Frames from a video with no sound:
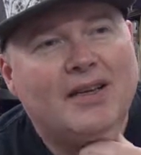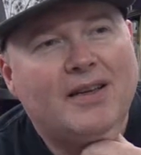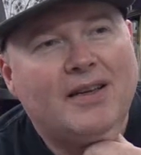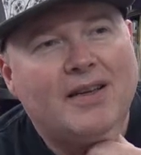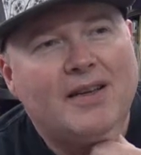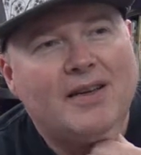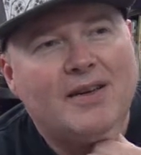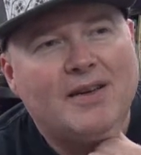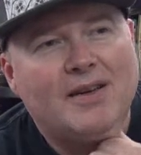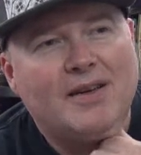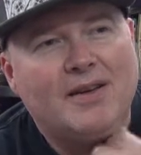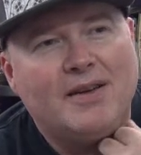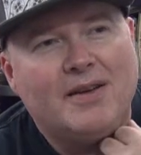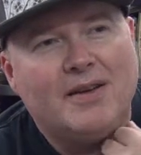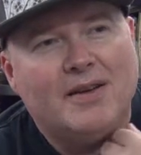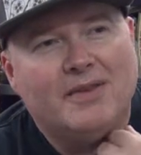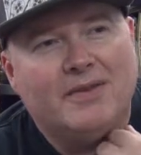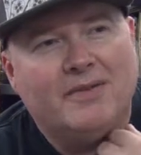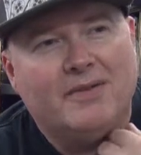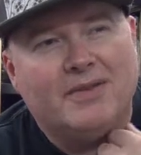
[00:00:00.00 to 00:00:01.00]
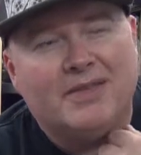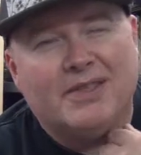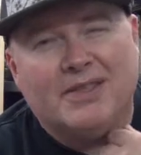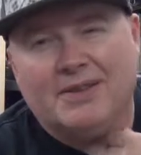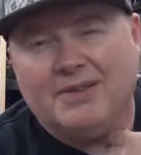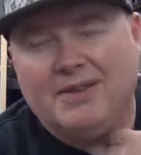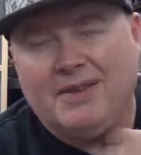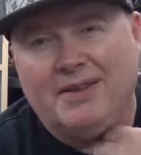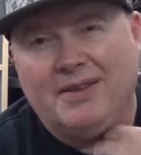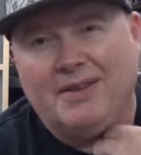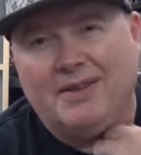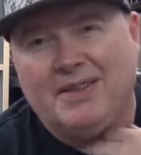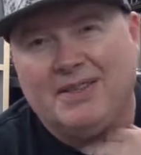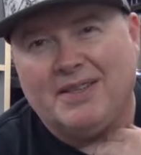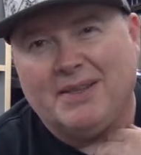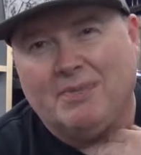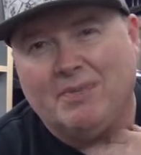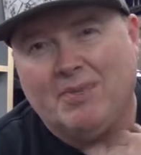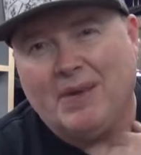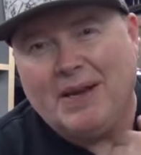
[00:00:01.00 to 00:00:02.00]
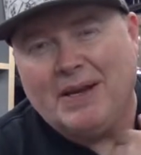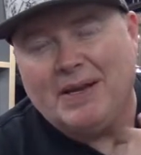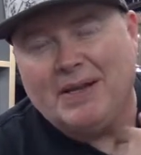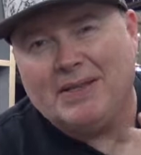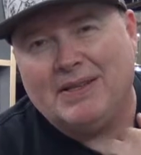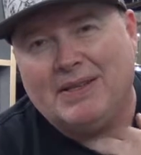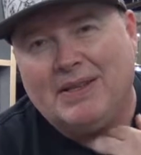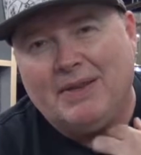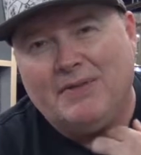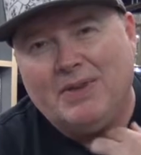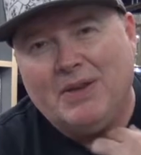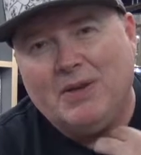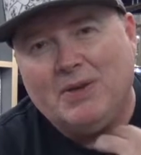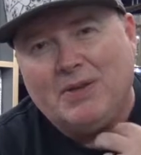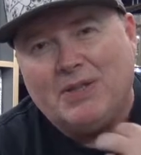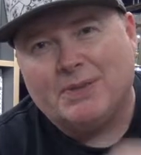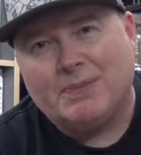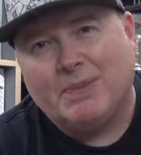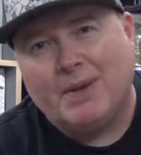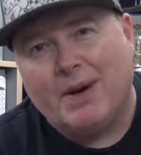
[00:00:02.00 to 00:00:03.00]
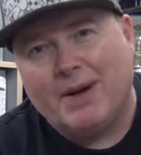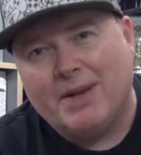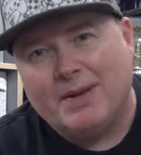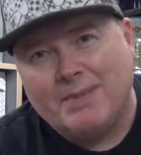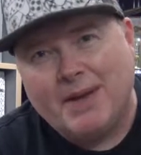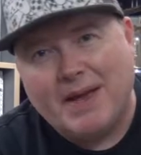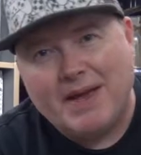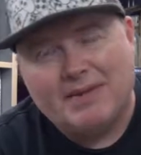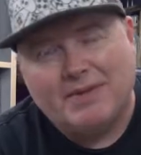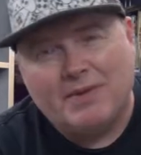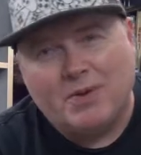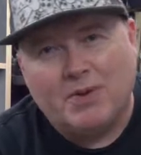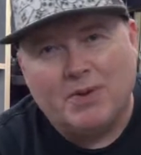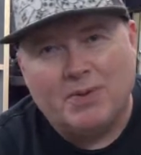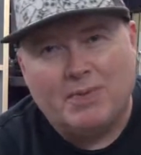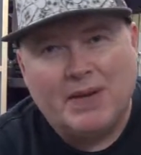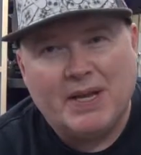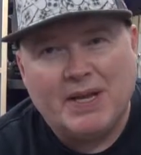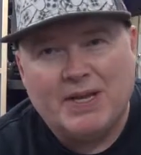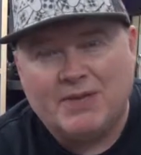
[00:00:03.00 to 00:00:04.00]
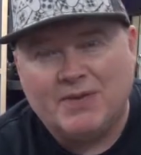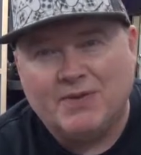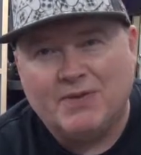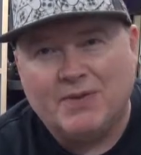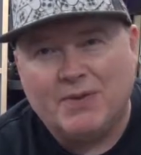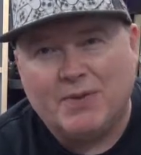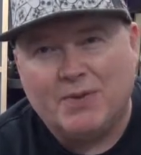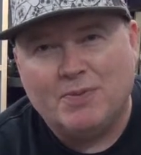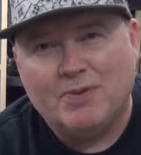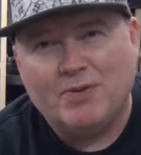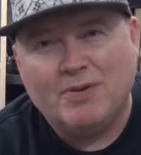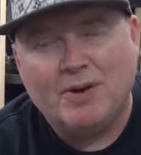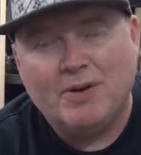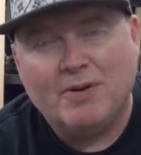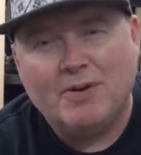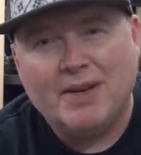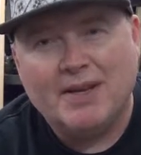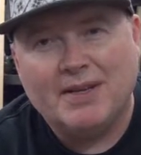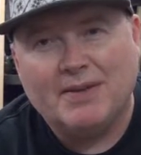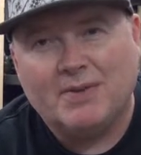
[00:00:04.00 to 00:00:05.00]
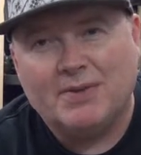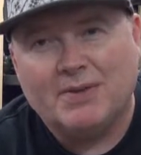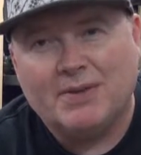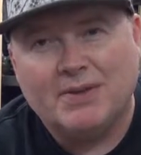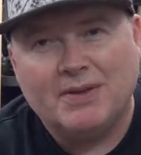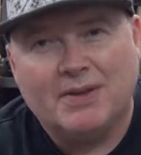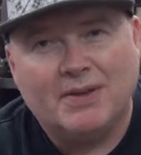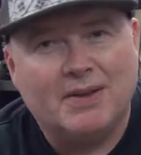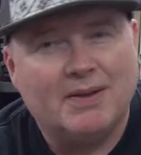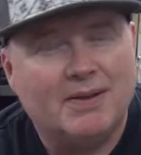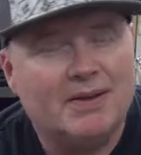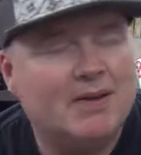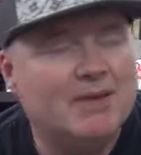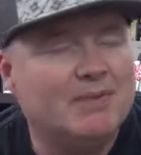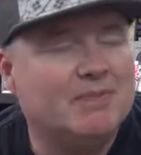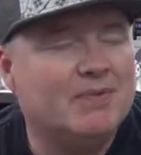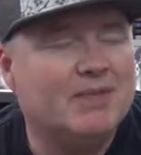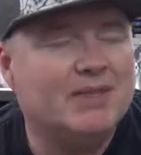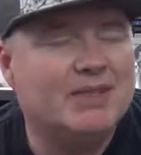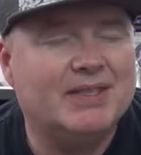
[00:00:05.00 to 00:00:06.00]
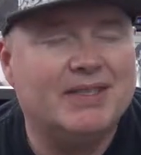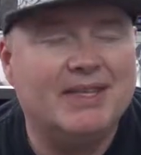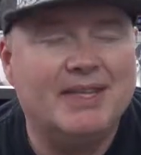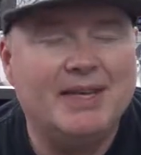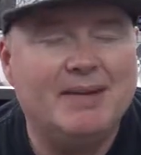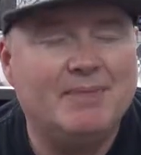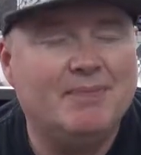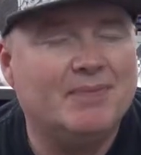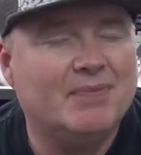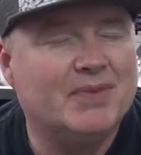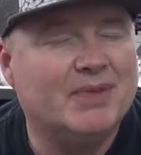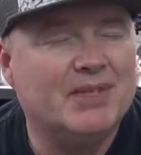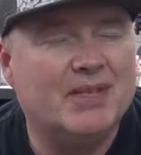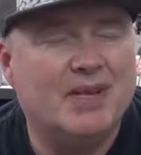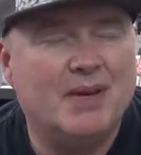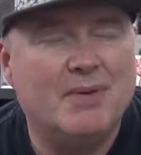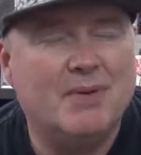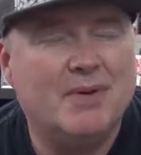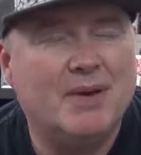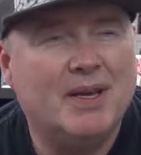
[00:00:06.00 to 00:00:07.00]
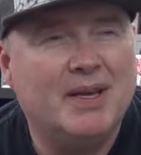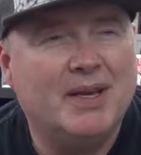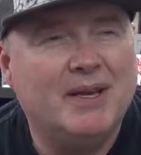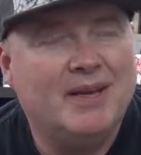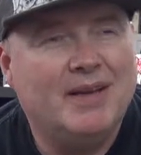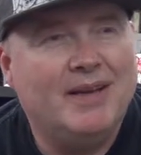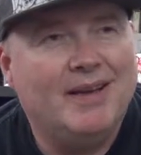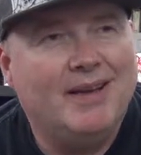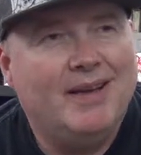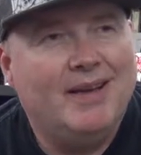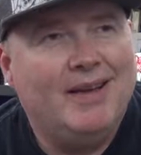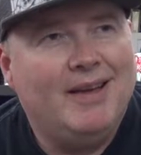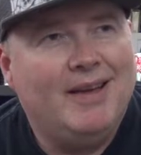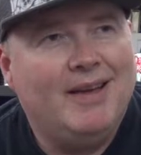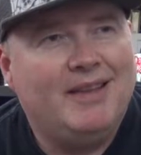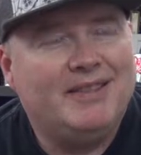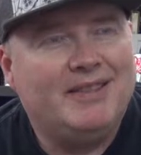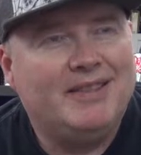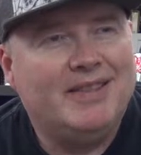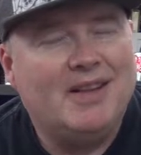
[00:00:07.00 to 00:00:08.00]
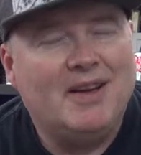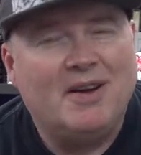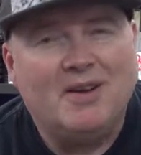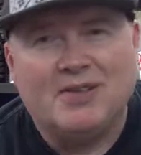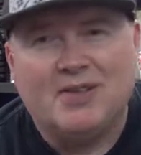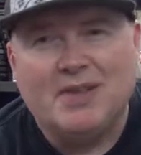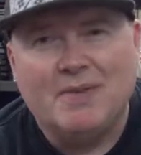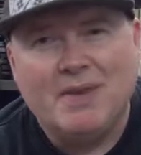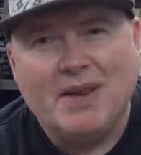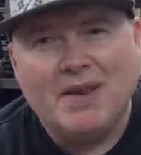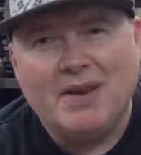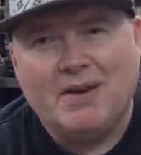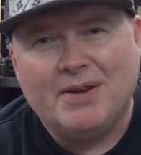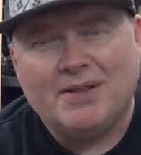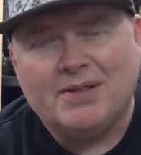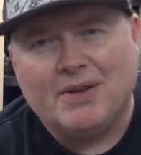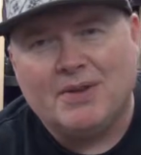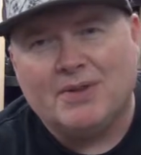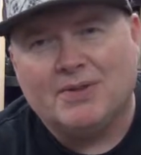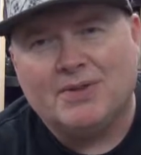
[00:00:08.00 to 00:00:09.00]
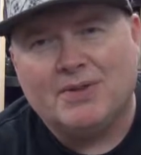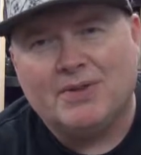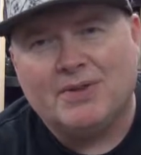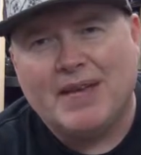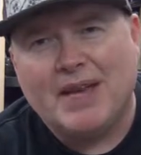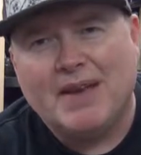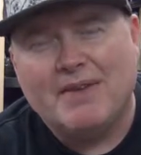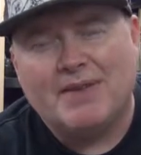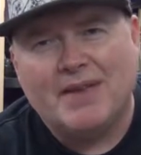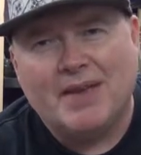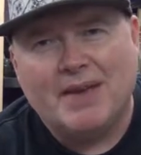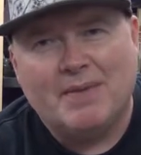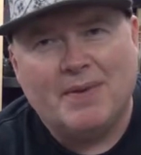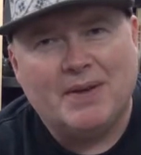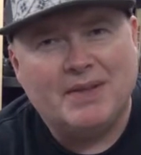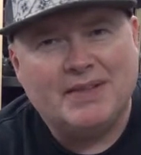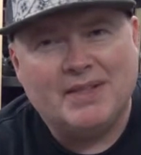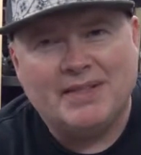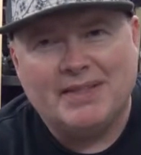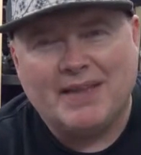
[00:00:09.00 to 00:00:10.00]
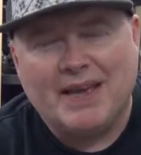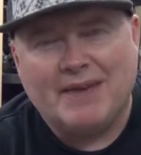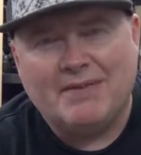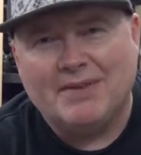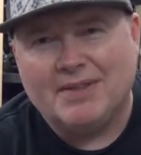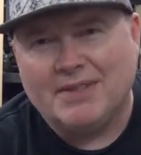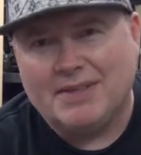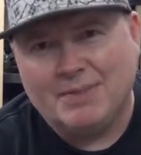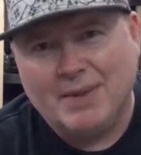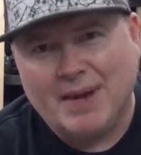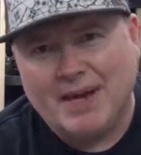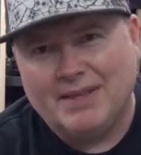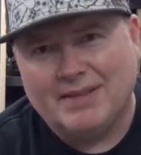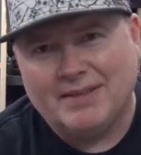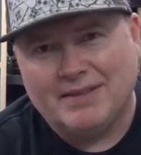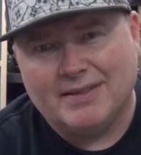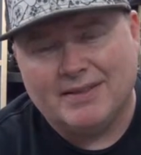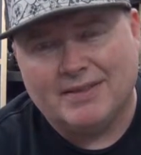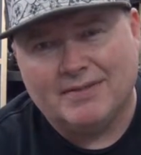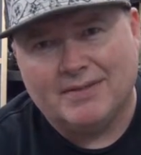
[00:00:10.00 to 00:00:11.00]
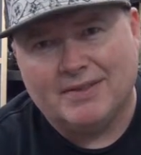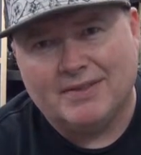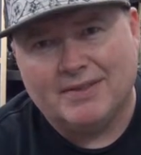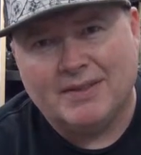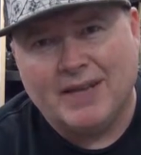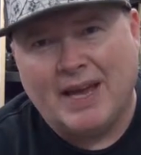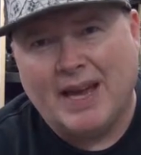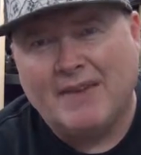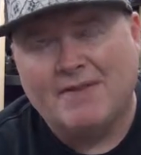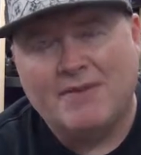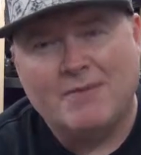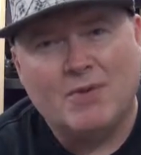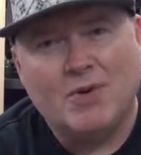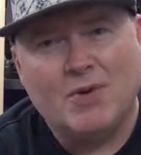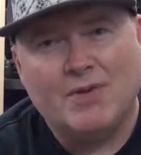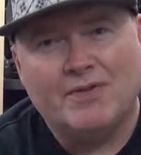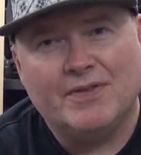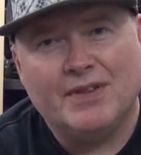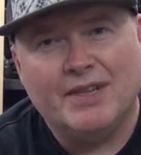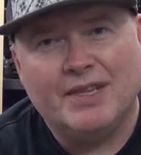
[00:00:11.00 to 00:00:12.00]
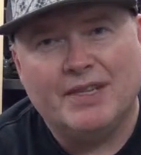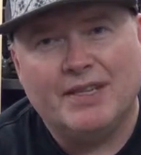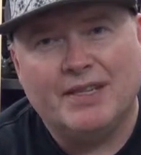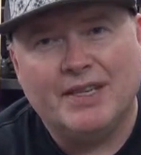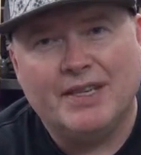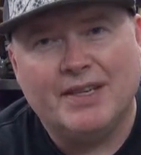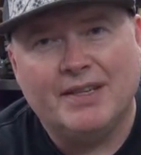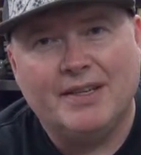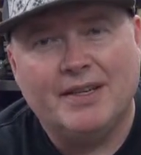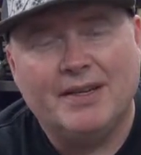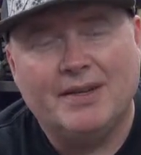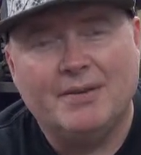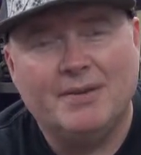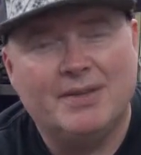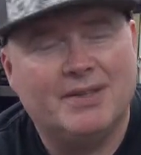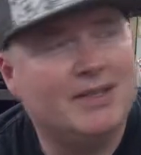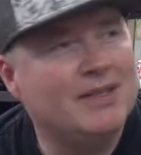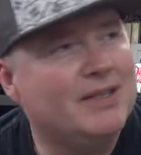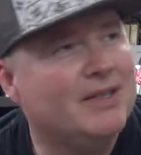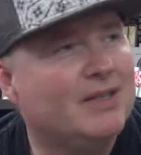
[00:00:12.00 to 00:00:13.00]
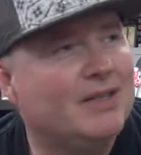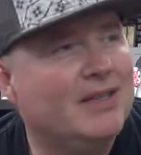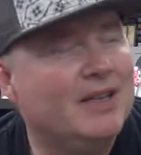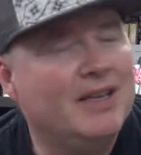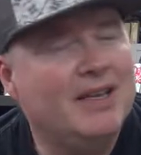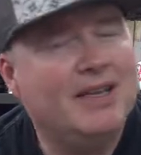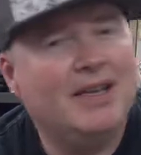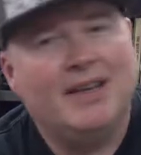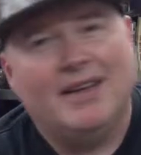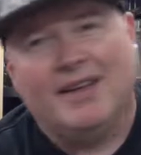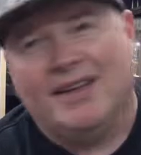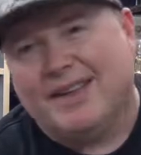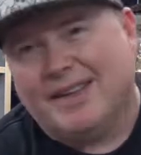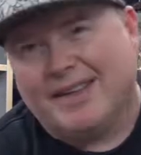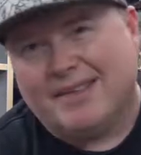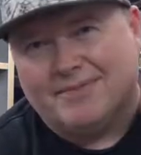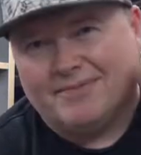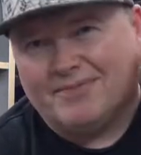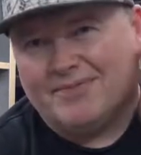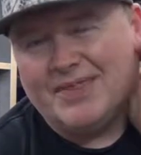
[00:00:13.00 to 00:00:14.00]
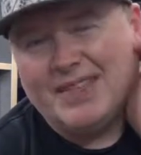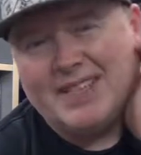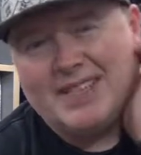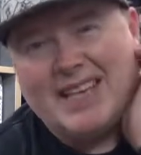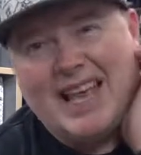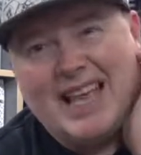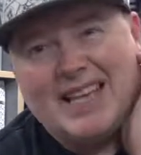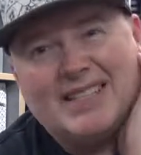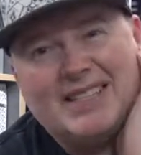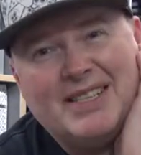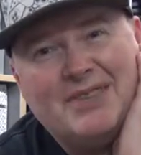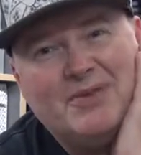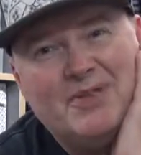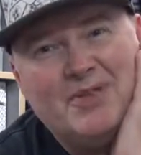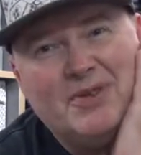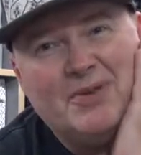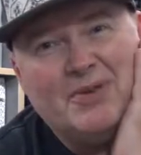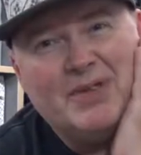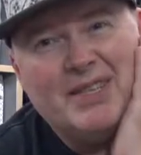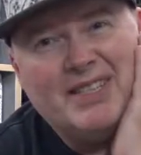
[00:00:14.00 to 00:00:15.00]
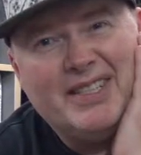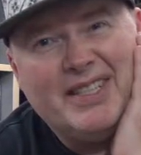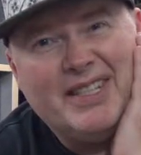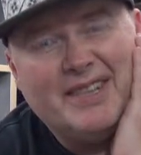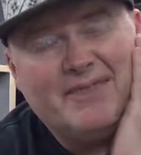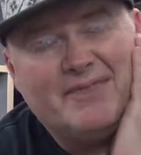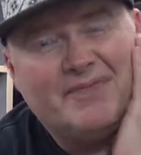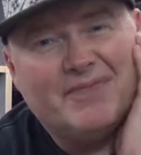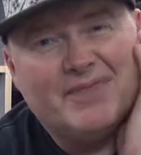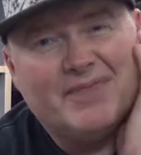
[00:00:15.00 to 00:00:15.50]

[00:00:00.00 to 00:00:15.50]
It's a lovely new Spider-Man on the PS4 Pro and also Slim. So there are so many nice consoles out there, but it's just having a space to have them all. Really, it's just it gets difficult, doesn't it?